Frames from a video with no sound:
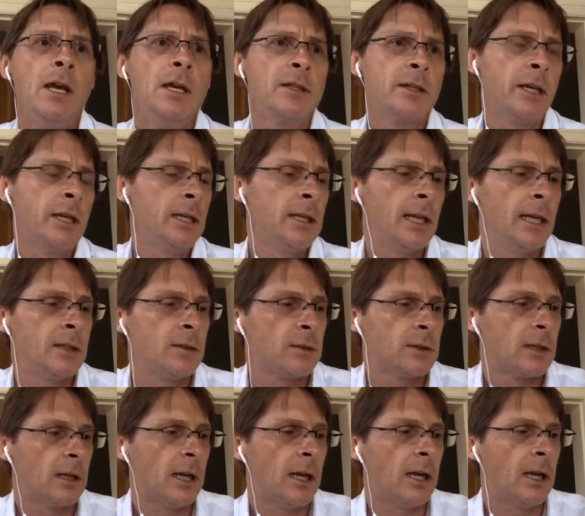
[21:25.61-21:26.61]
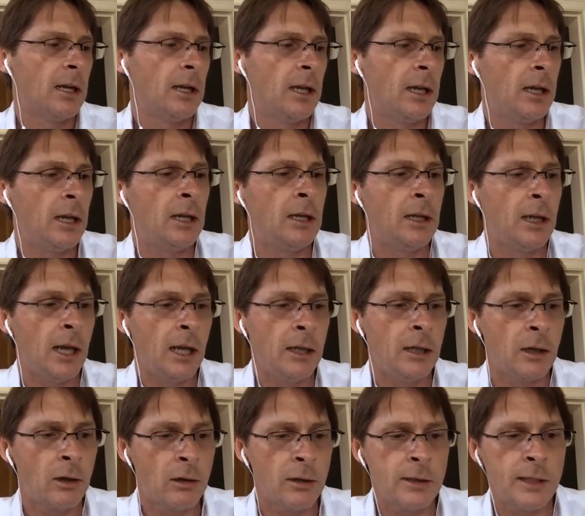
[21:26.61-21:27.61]
So I think that's, in
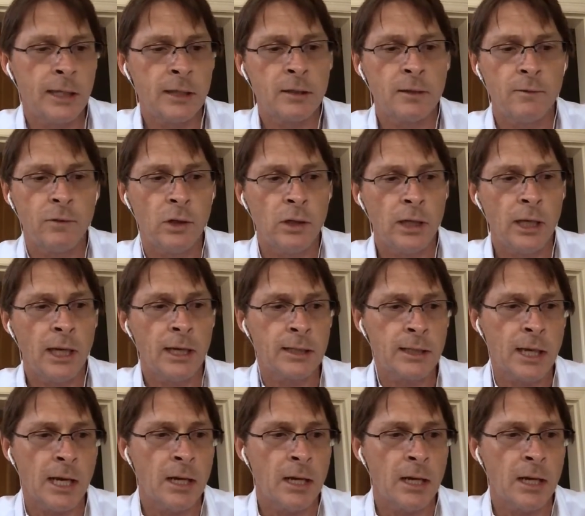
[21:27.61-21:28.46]
the context of Uni SA,